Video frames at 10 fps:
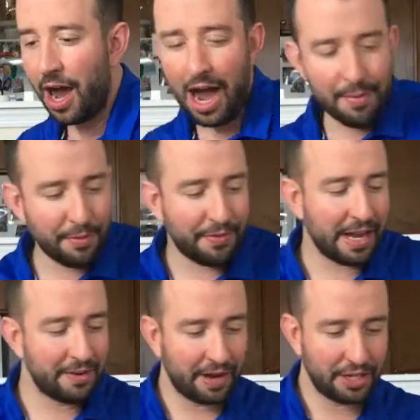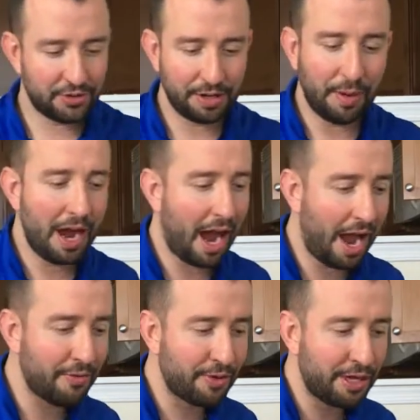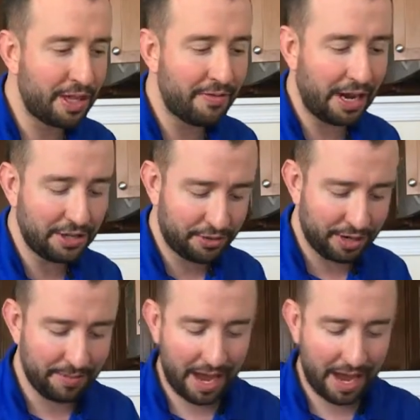I'm a fan of ice cream. I really love ice cream,